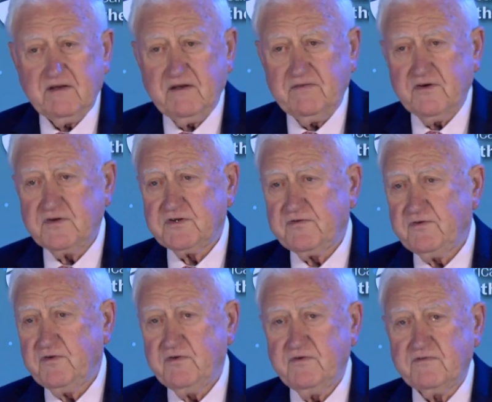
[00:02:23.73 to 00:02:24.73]
those of
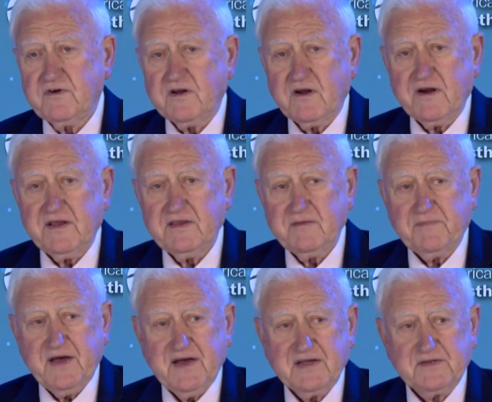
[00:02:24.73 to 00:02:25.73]
you who've got on it in the
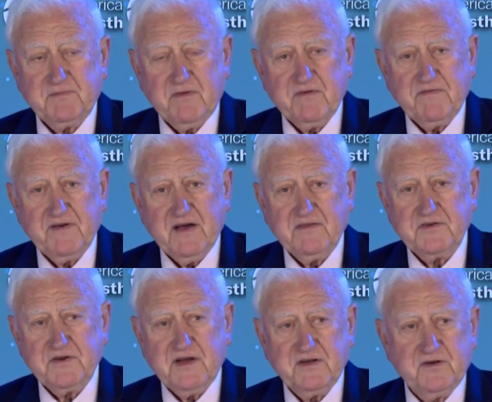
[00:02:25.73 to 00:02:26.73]
past probably found
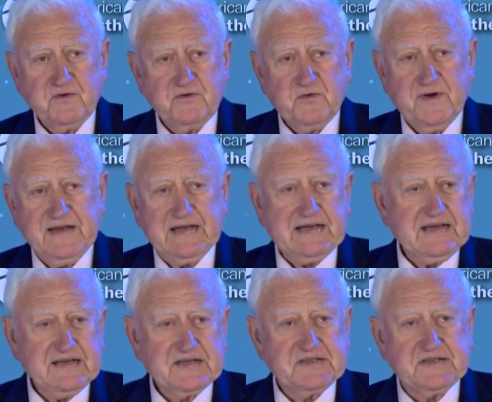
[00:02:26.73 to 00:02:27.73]
that you had to do 20
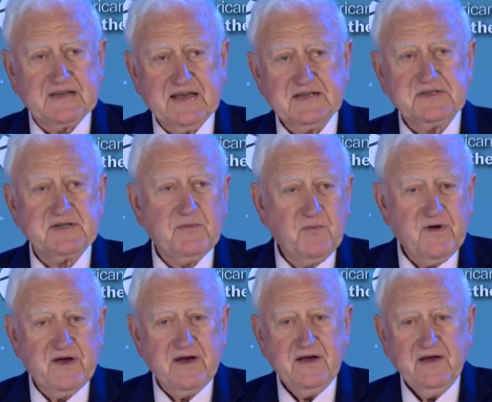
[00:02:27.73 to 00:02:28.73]
clicks to get
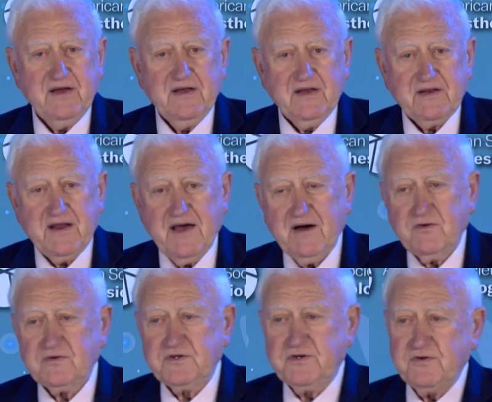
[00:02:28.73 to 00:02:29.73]
somewhere.
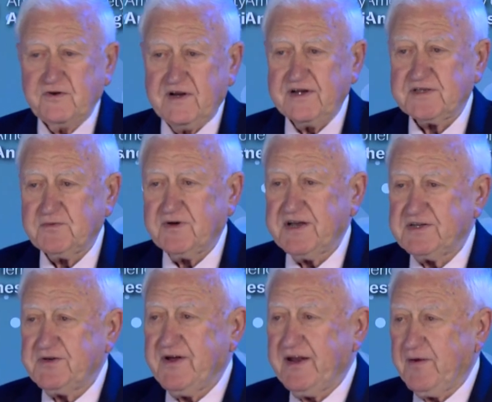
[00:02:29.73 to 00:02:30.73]
Now, two clicks will
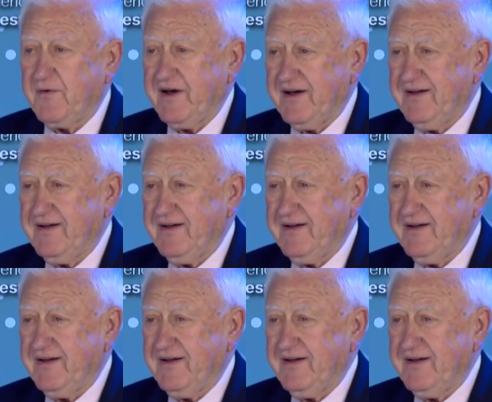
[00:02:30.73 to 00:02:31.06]
get you anywhere.